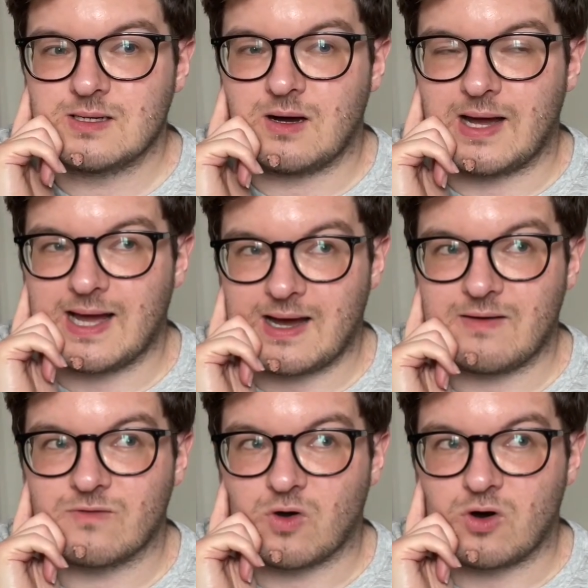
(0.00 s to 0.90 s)
I
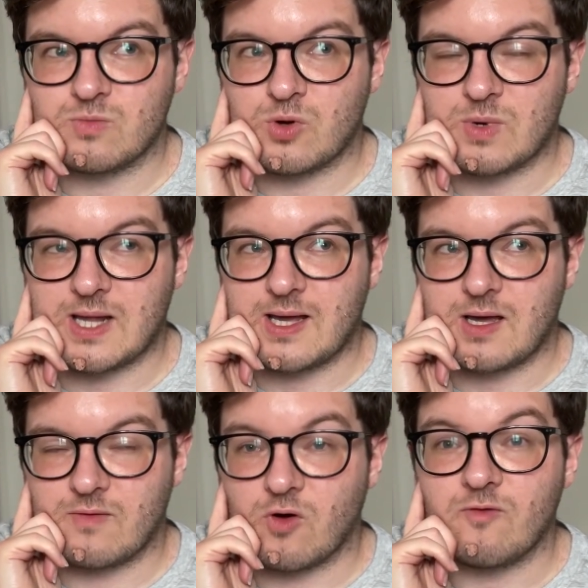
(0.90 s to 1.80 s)
have got probably,
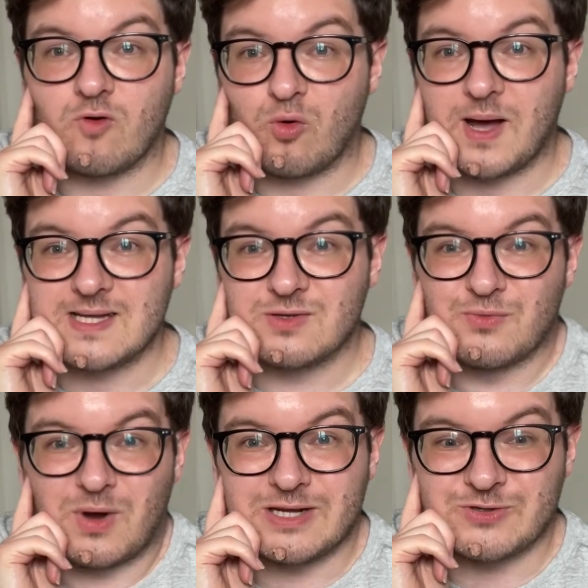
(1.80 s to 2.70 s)
I've got 4 pairs of
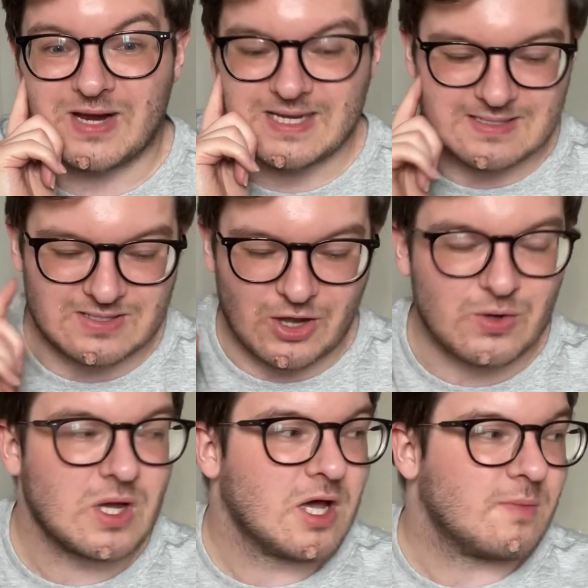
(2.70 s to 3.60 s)
white trainers though,
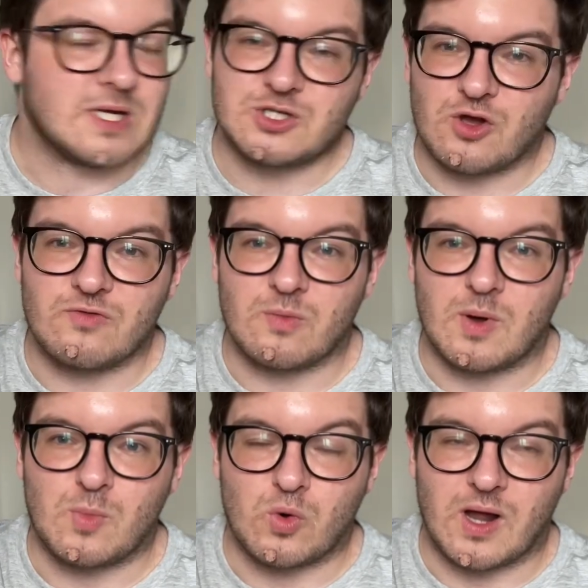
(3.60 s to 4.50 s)
but 2 of them are
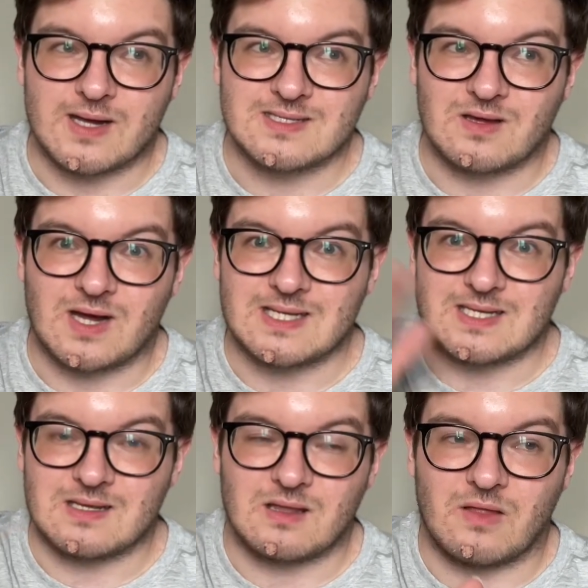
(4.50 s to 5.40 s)
more nicer, as
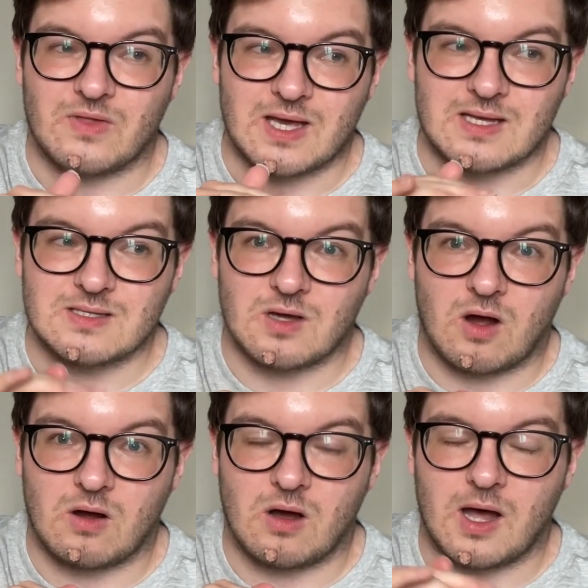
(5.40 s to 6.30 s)
in these
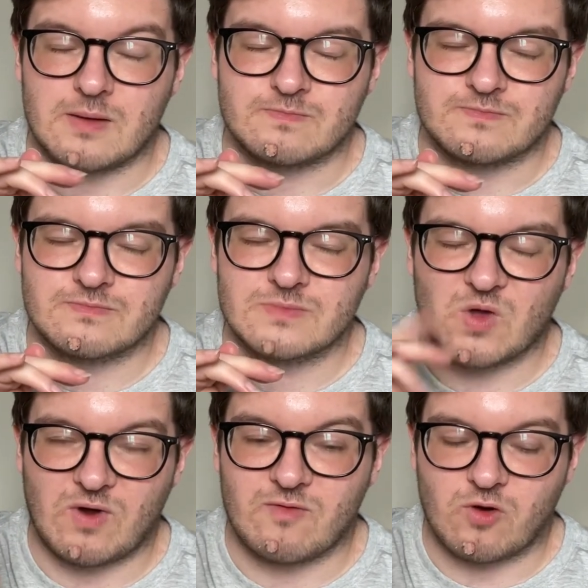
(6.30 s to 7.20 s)
are
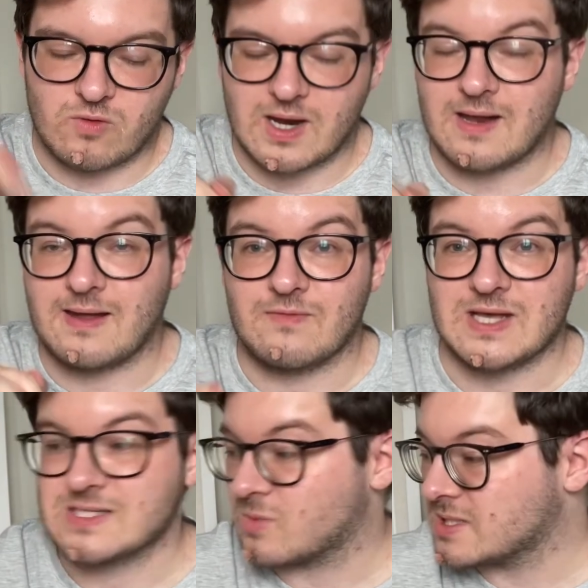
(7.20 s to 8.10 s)
Ralph Lauren and now
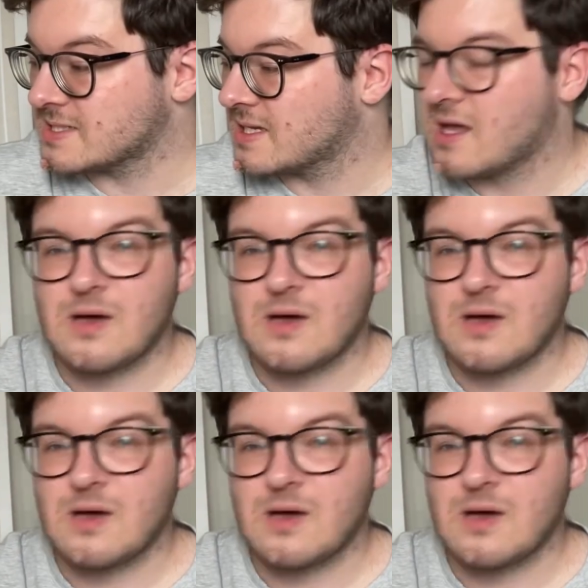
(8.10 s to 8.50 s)
these ones.